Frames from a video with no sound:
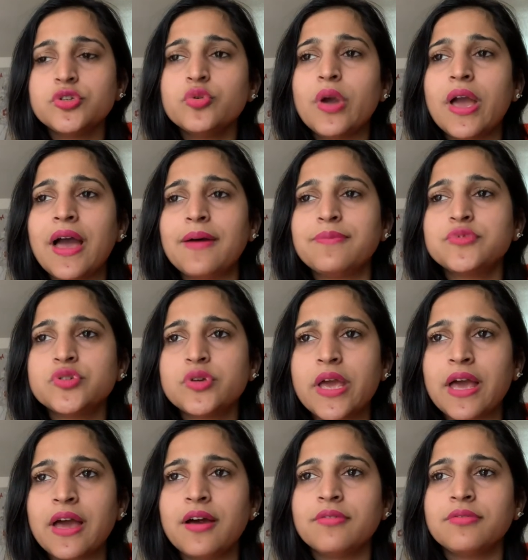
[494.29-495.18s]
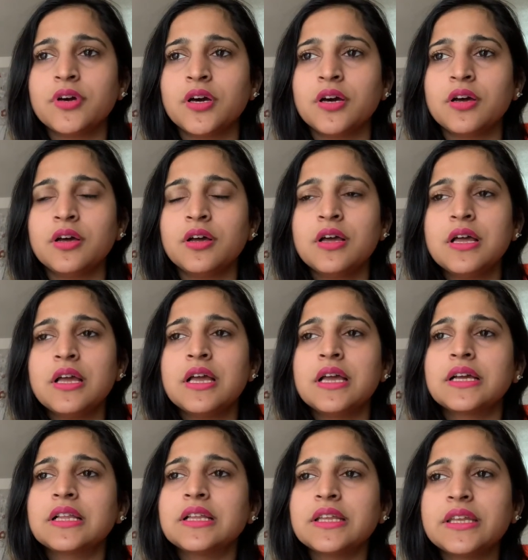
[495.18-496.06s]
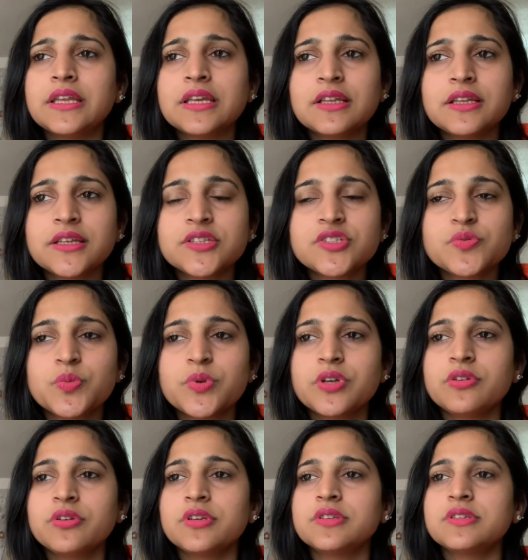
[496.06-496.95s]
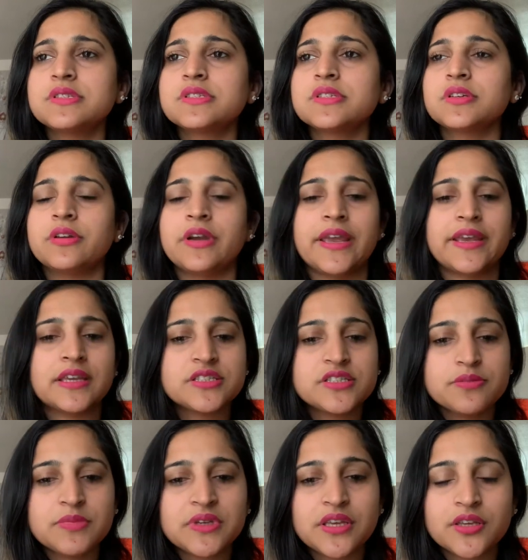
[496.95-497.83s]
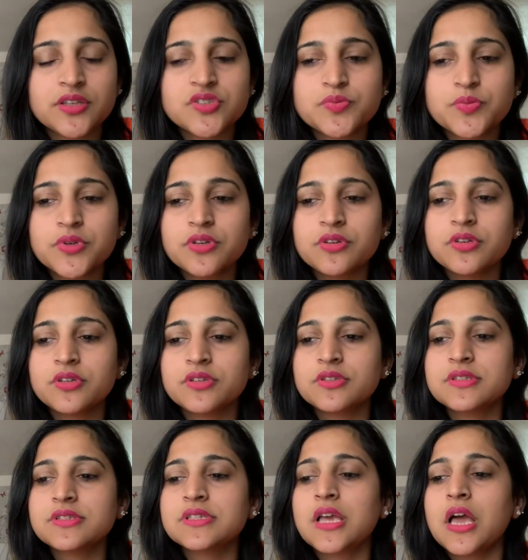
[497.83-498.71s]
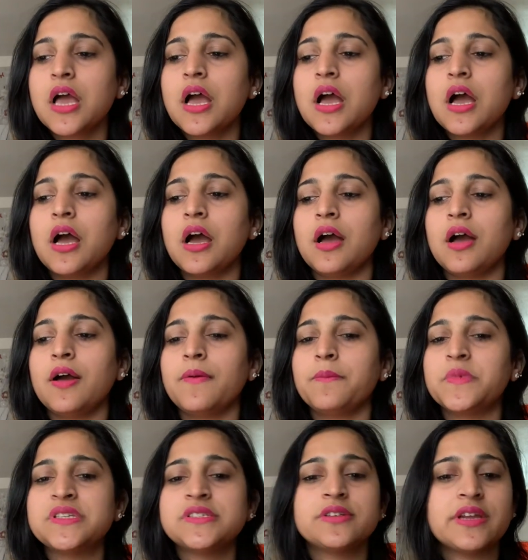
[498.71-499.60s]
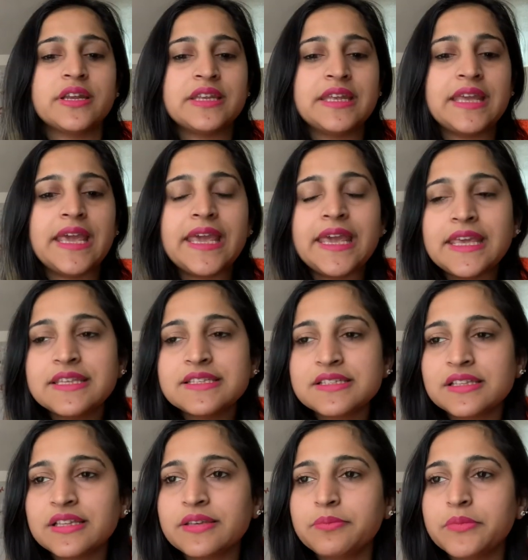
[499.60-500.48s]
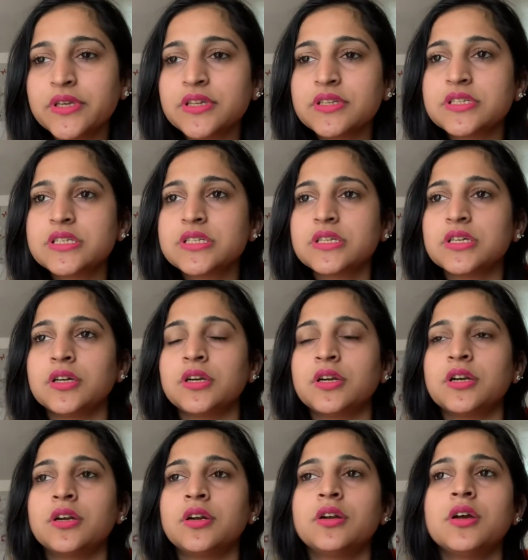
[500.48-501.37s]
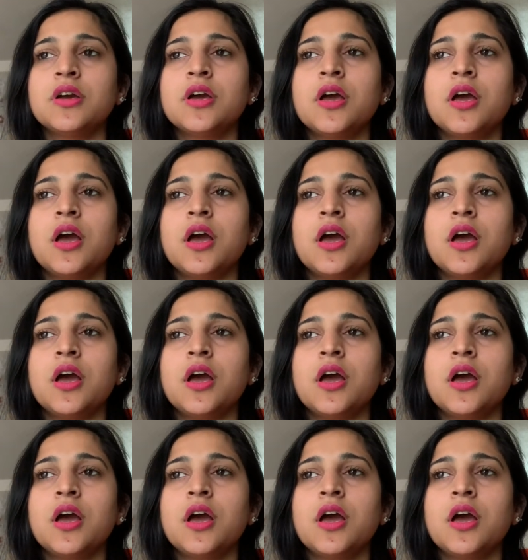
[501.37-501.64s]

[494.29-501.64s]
have to have a clinical experience or academic experience? Is there any age limit, or